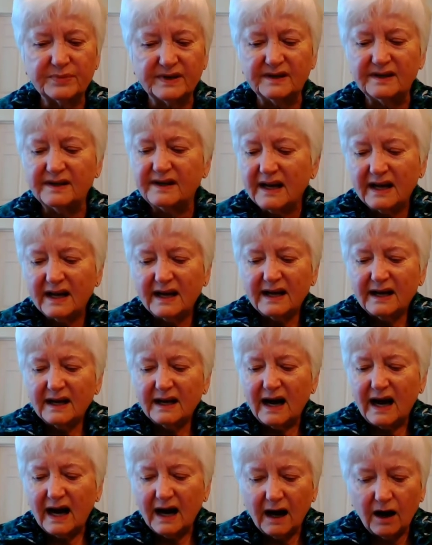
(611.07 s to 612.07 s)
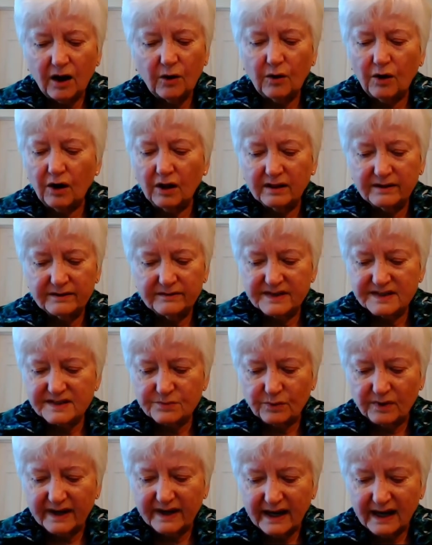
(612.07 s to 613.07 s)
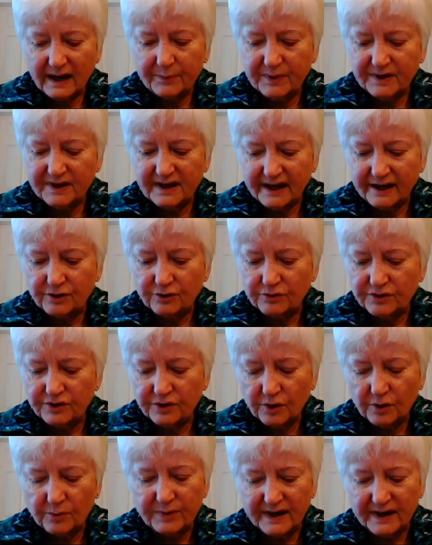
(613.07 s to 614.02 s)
And how all of this will happen, I don't know.